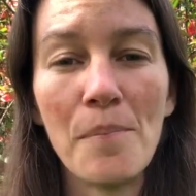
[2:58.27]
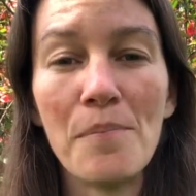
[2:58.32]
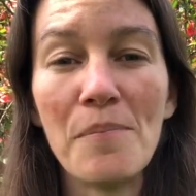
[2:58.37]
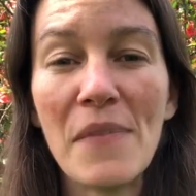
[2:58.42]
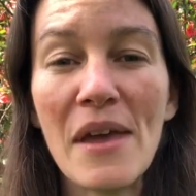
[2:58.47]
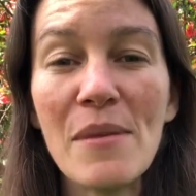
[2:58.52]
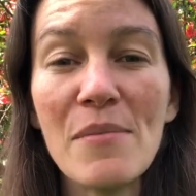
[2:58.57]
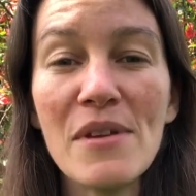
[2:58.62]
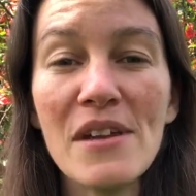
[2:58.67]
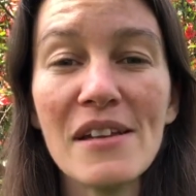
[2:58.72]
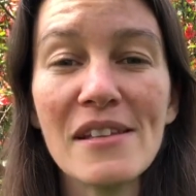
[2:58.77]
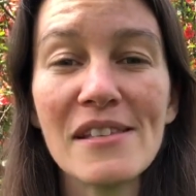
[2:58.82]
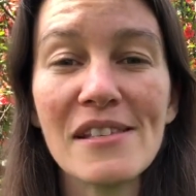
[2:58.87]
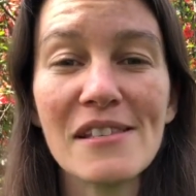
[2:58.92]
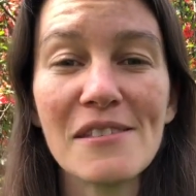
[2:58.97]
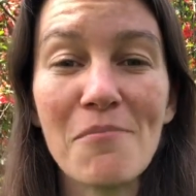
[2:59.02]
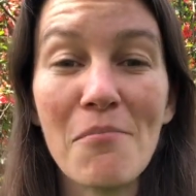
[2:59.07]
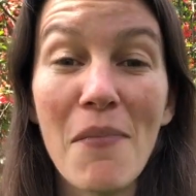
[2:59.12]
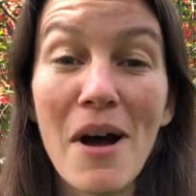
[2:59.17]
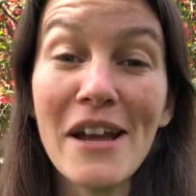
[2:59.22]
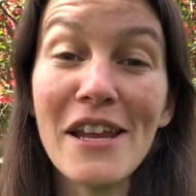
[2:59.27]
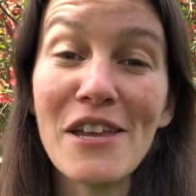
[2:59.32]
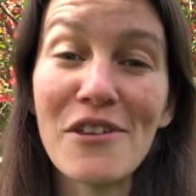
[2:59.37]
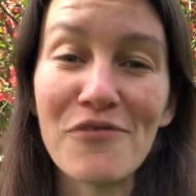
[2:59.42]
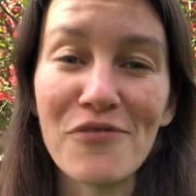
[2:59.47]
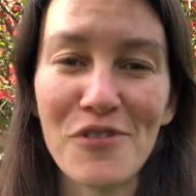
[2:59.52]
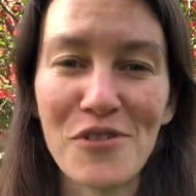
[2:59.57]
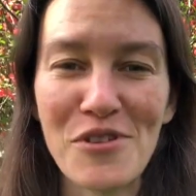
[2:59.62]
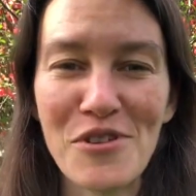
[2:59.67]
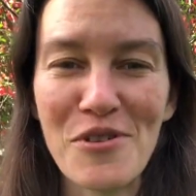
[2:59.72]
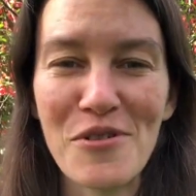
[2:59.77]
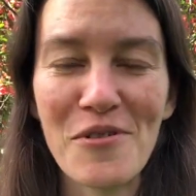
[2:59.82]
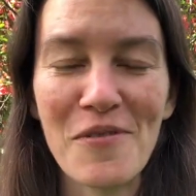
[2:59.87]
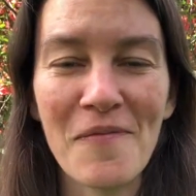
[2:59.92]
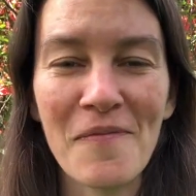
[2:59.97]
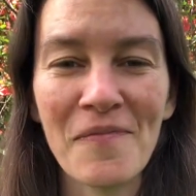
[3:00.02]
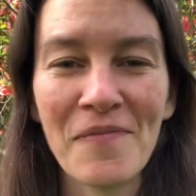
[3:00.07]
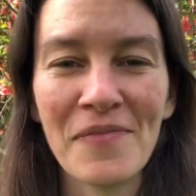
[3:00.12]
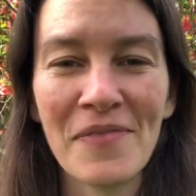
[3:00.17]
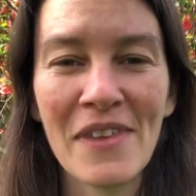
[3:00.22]
Maybe it's money for you.
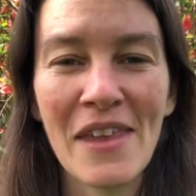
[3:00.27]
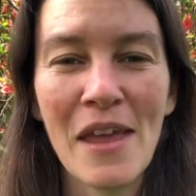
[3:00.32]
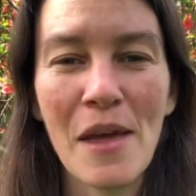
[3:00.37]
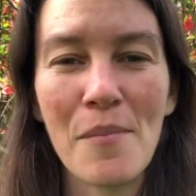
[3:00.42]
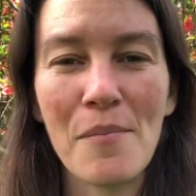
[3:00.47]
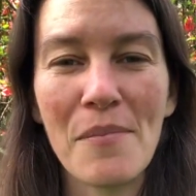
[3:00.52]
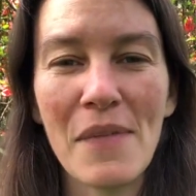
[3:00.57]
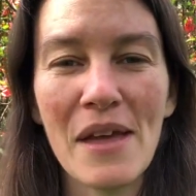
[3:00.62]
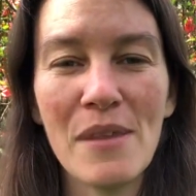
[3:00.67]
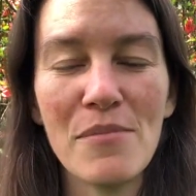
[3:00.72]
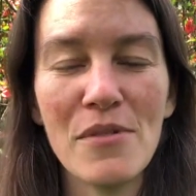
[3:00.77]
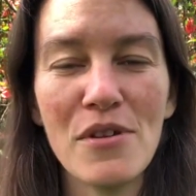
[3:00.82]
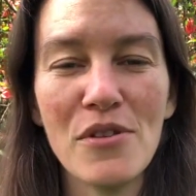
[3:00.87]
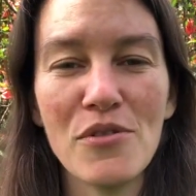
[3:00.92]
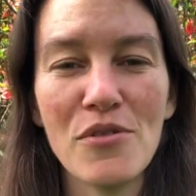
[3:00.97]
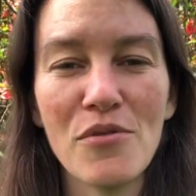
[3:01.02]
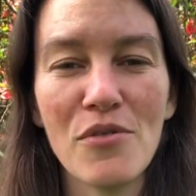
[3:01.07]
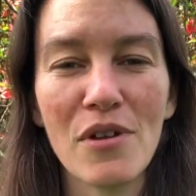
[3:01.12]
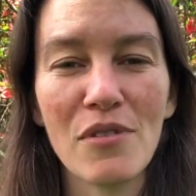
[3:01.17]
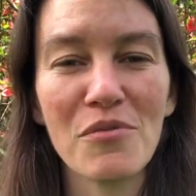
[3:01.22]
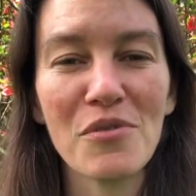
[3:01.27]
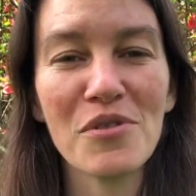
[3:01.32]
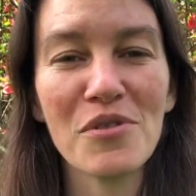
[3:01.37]
Maybe you are